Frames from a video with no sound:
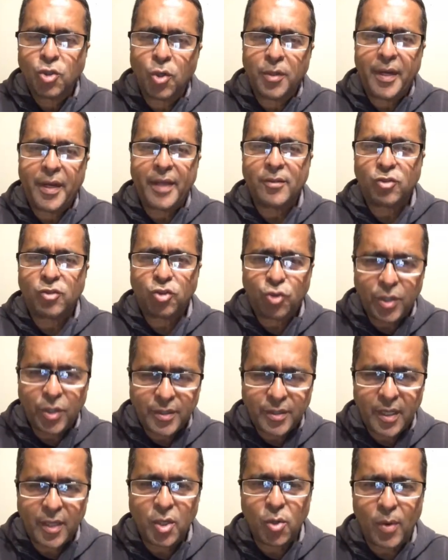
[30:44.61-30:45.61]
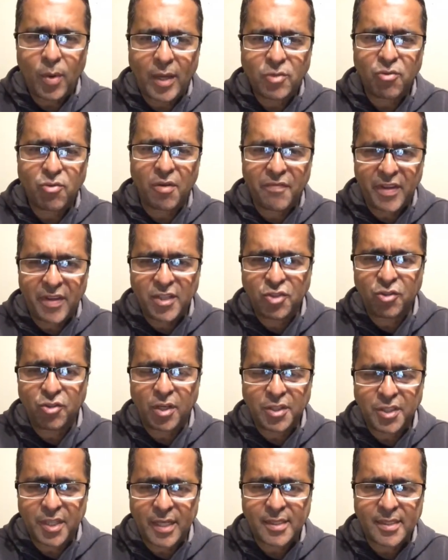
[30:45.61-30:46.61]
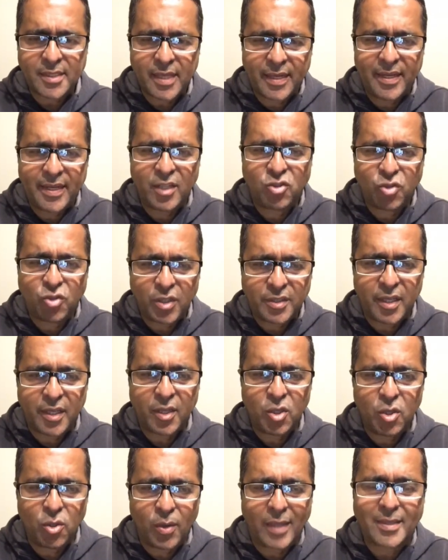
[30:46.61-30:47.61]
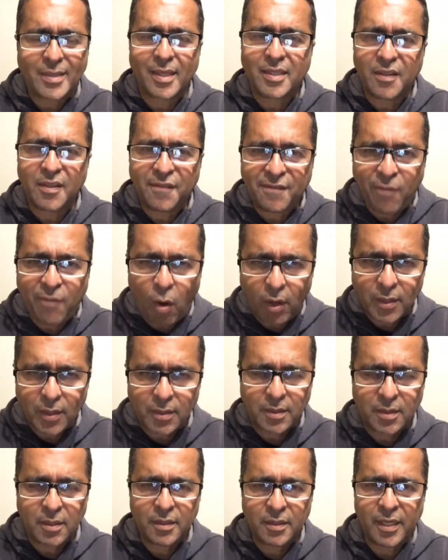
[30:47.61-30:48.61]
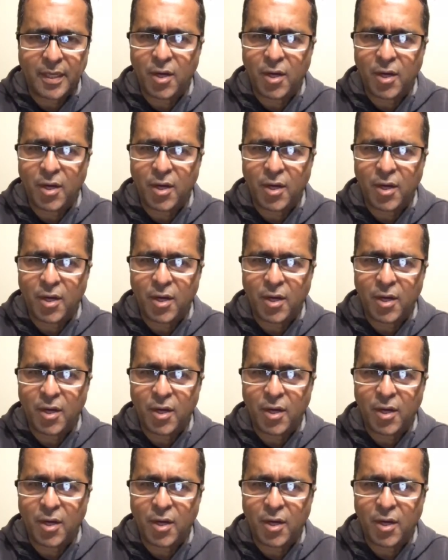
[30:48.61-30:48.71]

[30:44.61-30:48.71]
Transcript: So they're treating you, as Ravindra just said, they're treating you as a default.